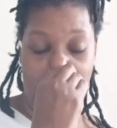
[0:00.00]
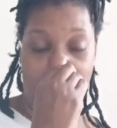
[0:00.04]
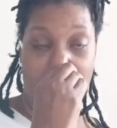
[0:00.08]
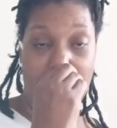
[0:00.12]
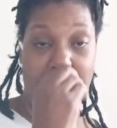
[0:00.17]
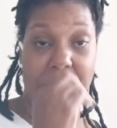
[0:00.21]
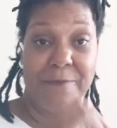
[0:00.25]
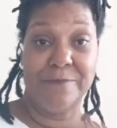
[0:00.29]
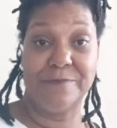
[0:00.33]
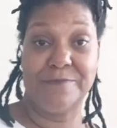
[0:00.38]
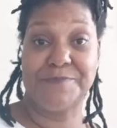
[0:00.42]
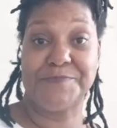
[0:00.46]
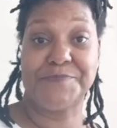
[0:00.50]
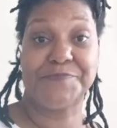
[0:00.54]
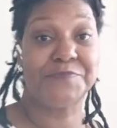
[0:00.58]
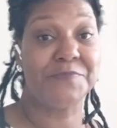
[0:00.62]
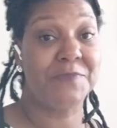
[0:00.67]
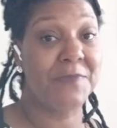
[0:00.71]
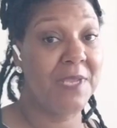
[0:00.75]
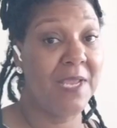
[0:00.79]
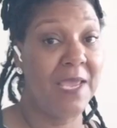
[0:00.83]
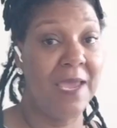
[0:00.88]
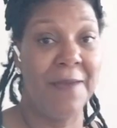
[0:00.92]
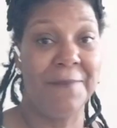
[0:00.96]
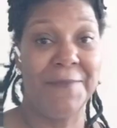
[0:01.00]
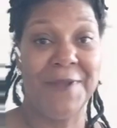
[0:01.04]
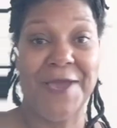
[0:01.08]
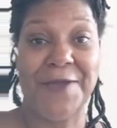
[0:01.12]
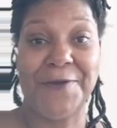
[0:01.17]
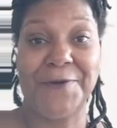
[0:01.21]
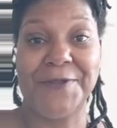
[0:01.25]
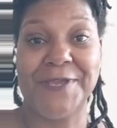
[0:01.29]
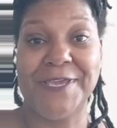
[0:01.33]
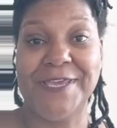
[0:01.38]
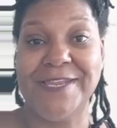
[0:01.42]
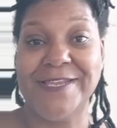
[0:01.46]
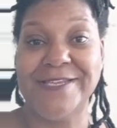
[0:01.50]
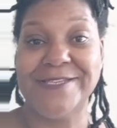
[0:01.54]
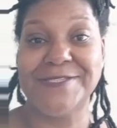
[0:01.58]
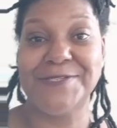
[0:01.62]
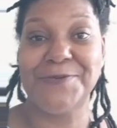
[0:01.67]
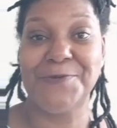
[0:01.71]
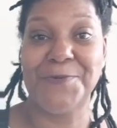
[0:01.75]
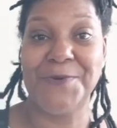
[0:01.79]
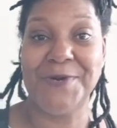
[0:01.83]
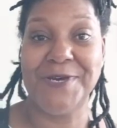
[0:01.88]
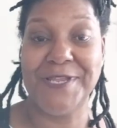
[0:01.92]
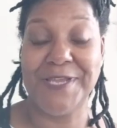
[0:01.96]
Okay, I'm not going to get
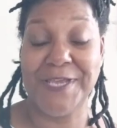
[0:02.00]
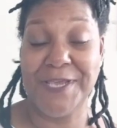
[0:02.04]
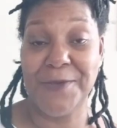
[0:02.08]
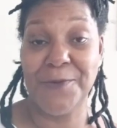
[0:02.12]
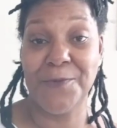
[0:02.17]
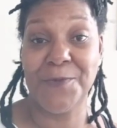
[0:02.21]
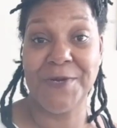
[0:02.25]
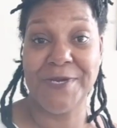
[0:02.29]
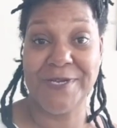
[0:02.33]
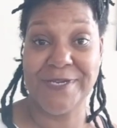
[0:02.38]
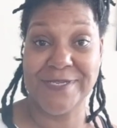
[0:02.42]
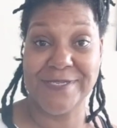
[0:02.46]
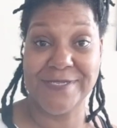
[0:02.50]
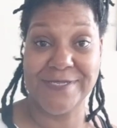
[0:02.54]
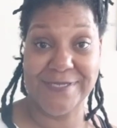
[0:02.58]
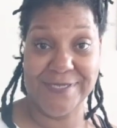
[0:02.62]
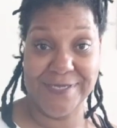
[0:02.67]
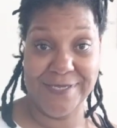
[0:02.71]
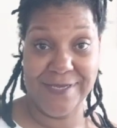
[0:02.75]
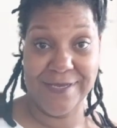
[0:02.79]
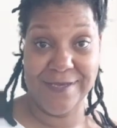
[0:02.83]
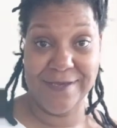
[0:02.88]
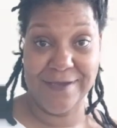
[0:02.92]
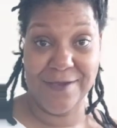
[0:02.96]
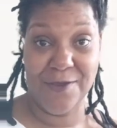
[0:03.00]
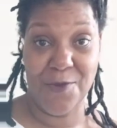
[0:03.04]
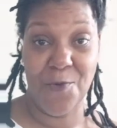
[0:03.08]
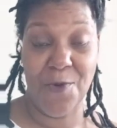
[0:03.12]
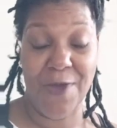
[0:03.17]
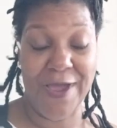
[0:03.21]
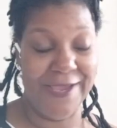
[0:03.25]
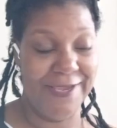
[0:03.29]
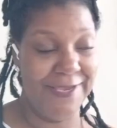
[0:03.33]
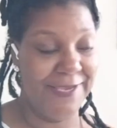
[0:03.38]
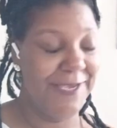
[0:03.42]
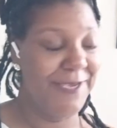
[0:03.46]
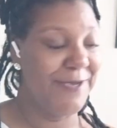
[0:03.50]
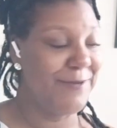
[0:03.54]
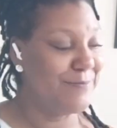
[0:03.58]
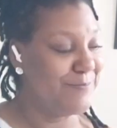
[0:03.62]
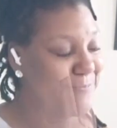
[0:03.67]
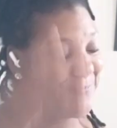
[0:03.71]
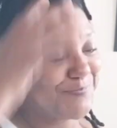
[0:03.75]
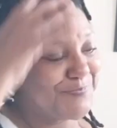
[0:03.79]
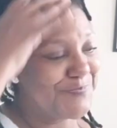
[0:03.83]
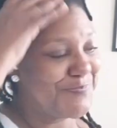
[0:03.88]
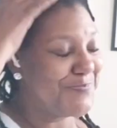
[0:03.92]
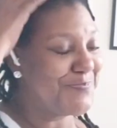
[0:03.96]
into what it was quite
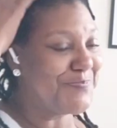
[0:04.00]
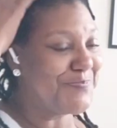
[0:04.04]
yet,